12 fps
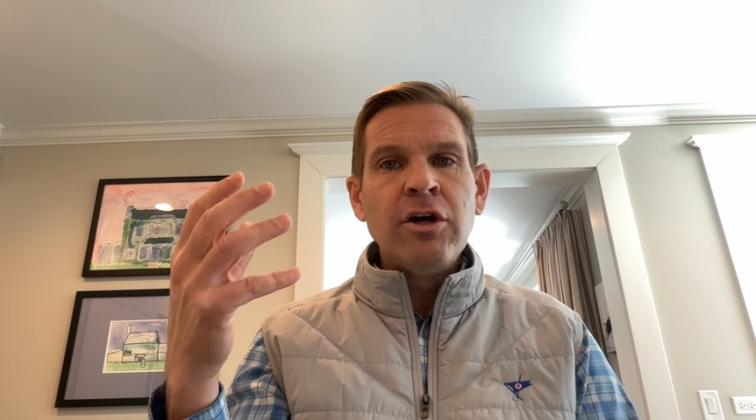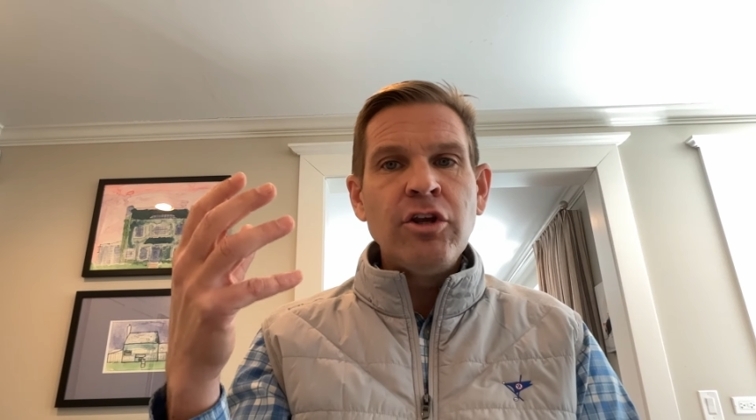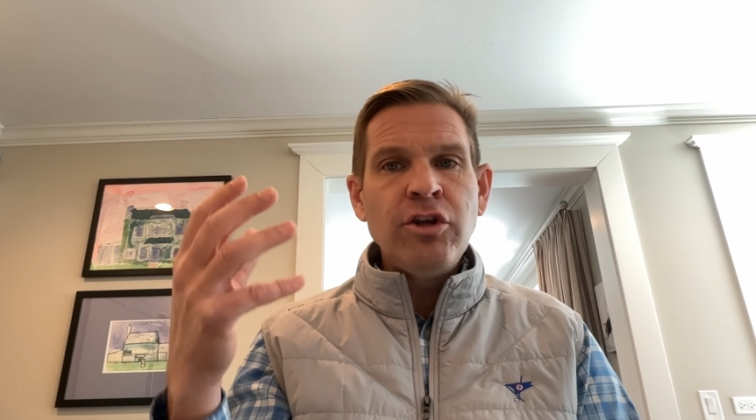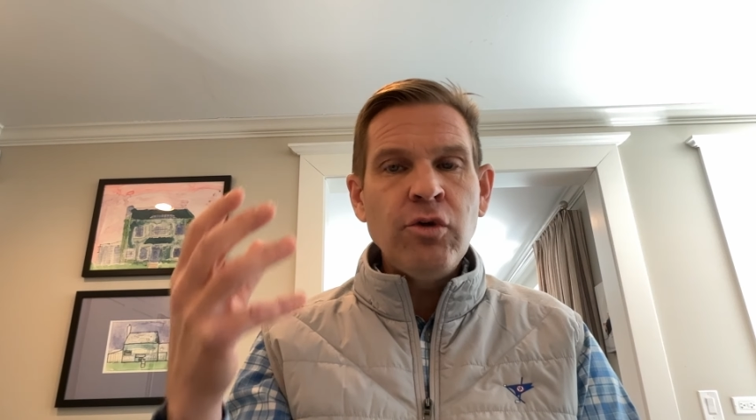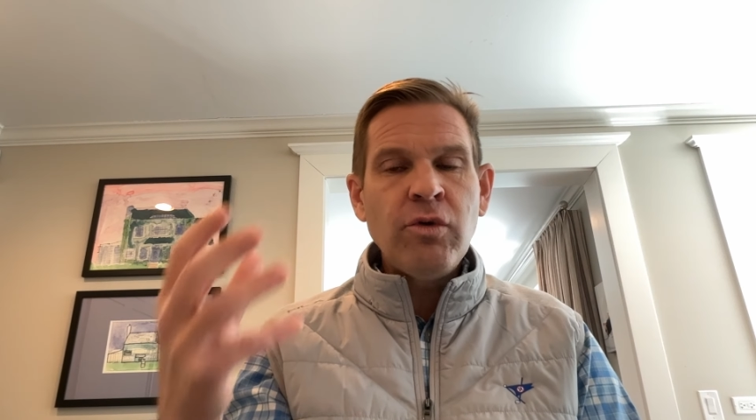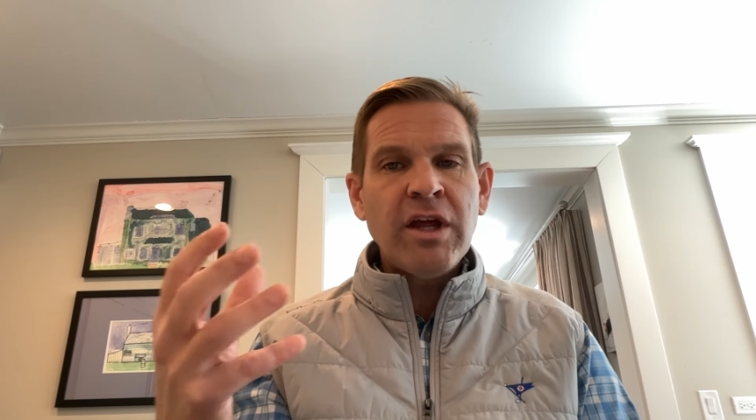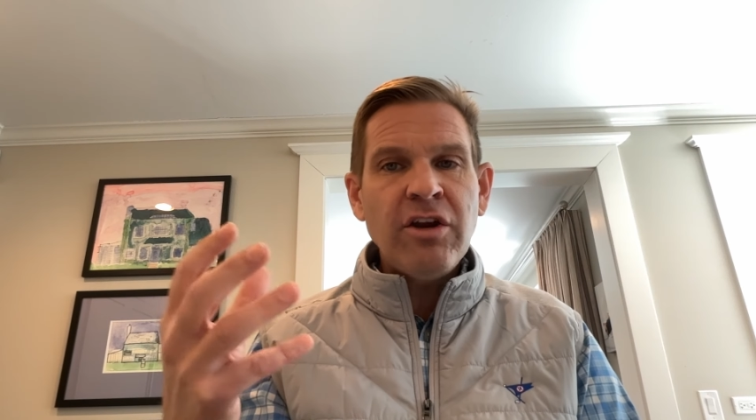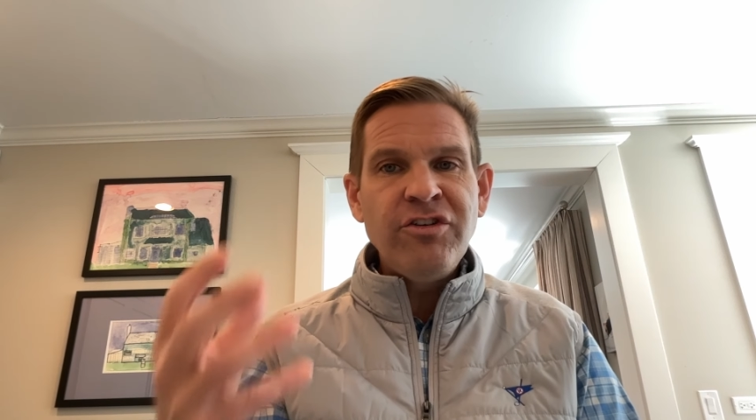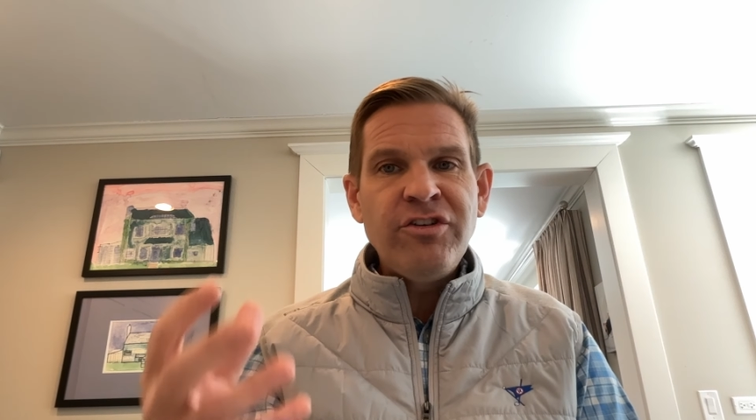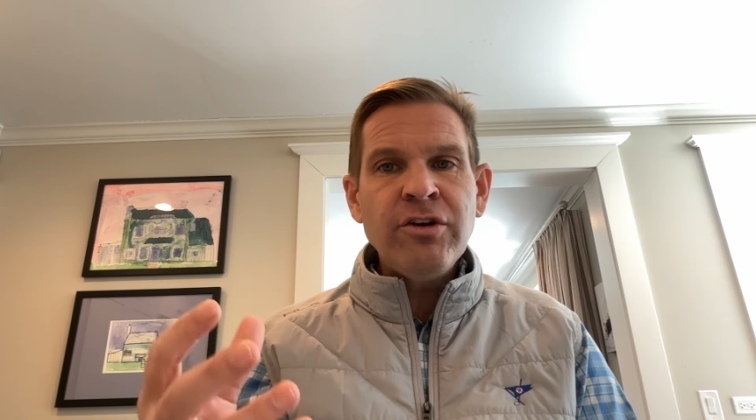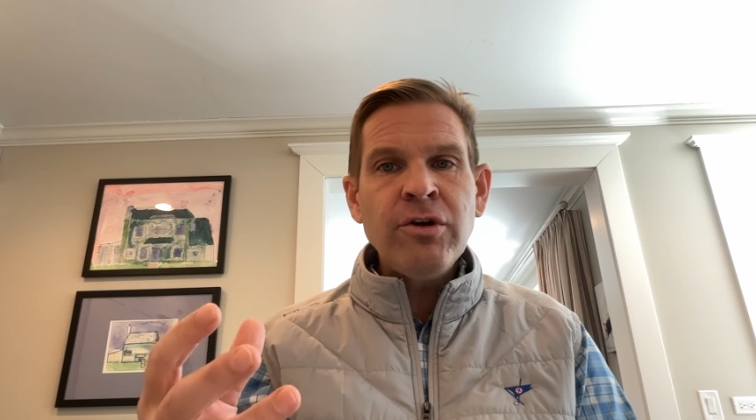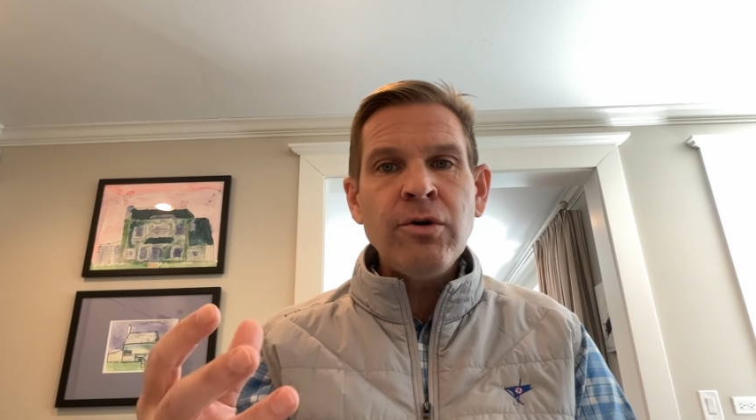you can
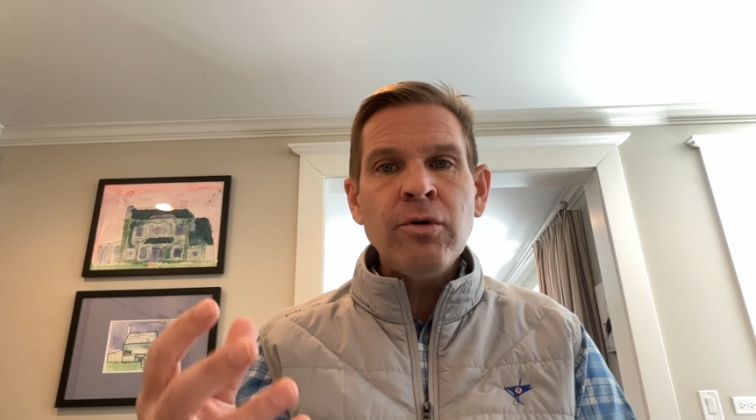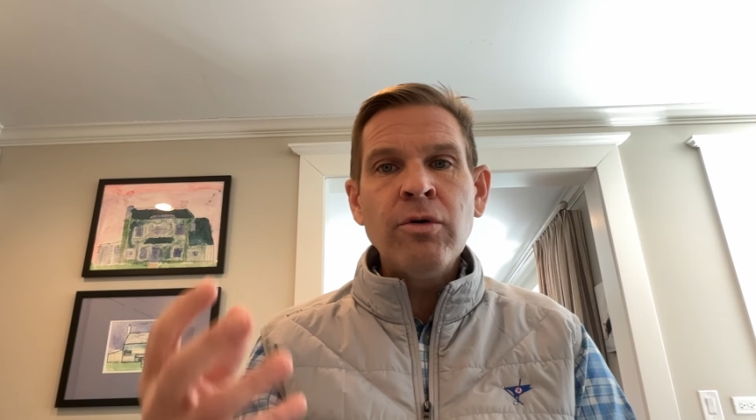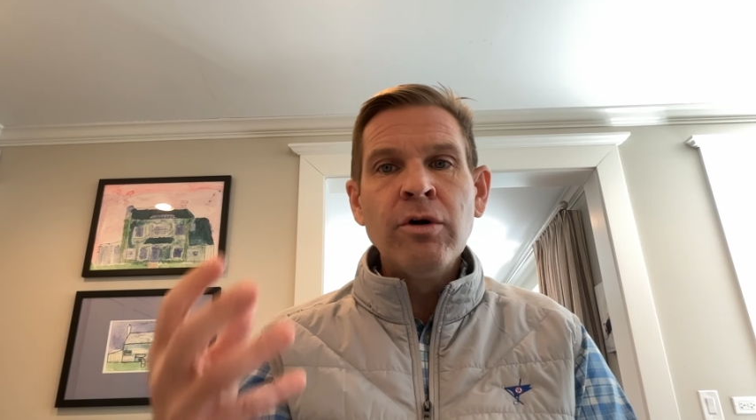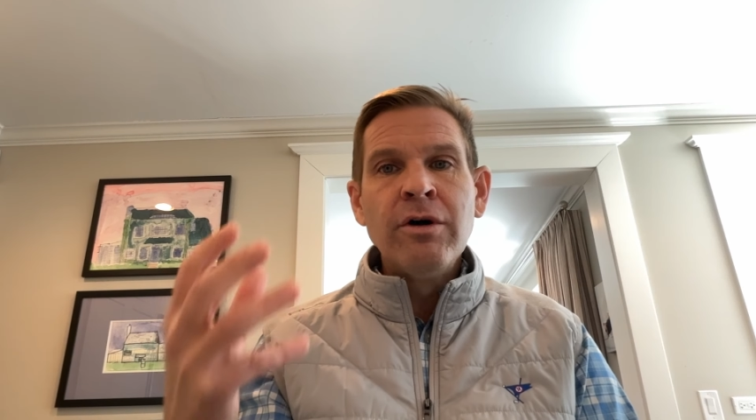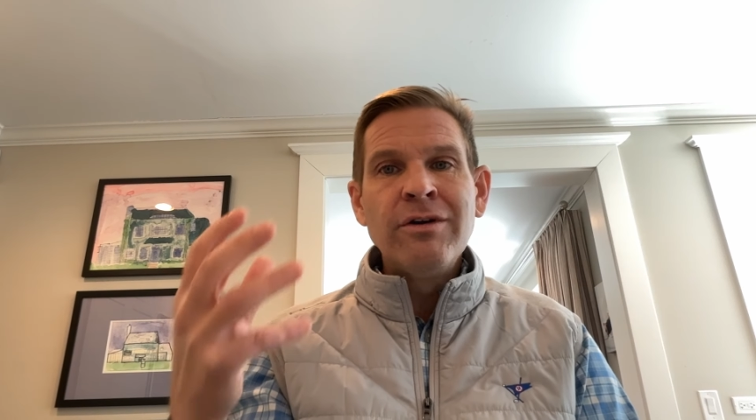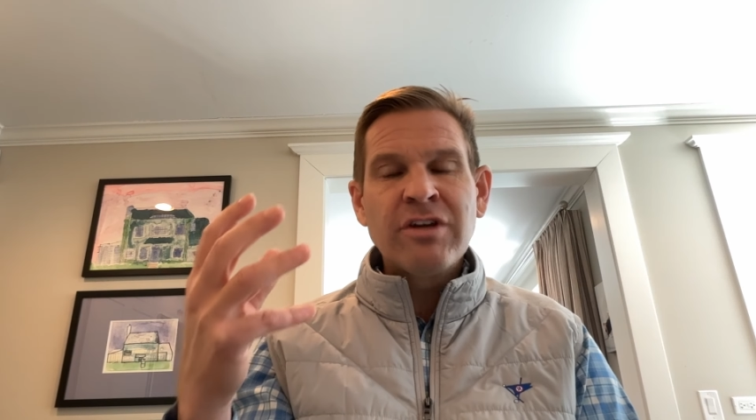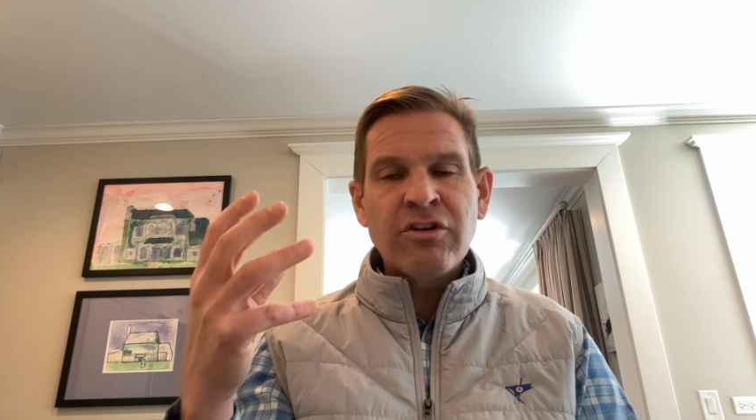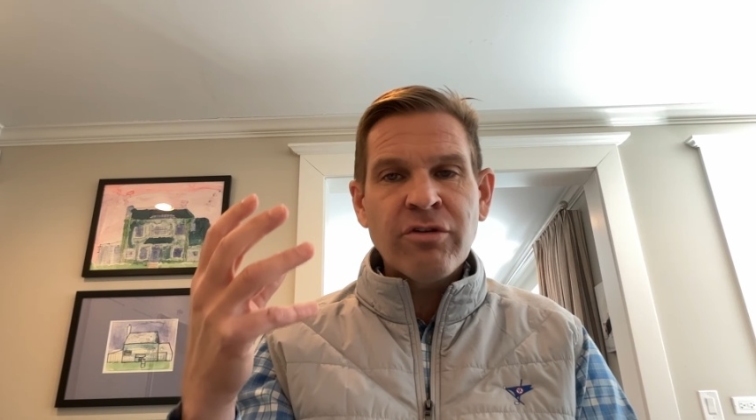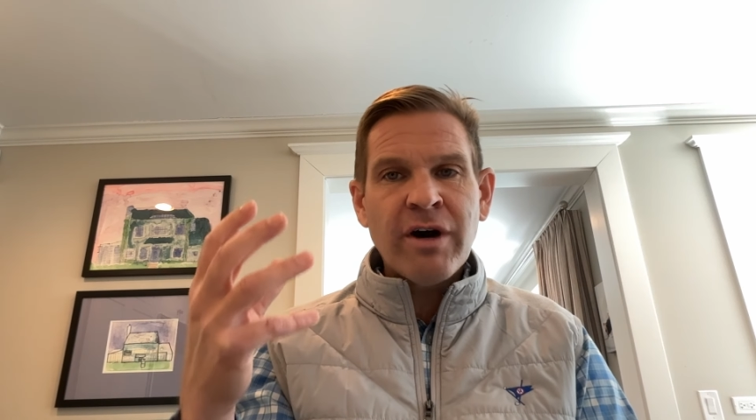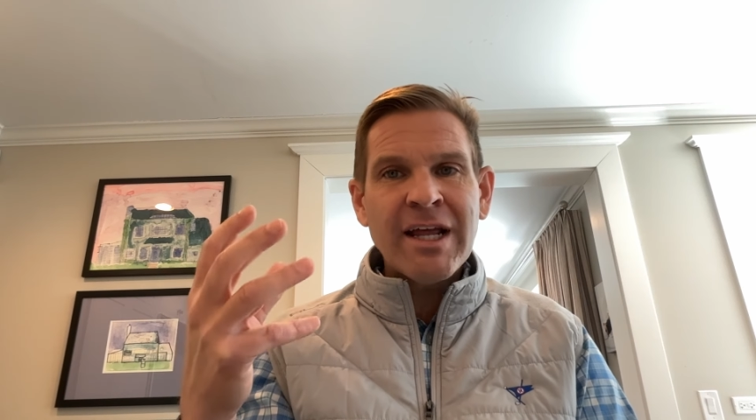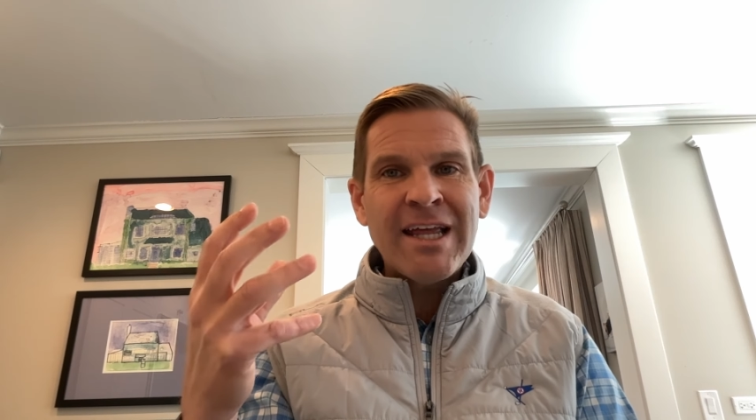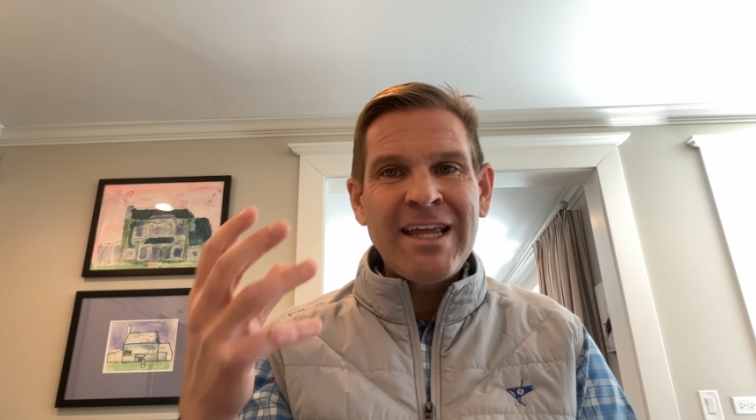do to
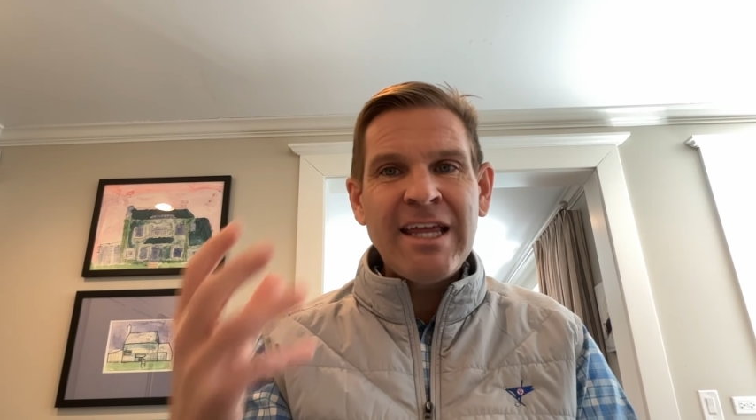try to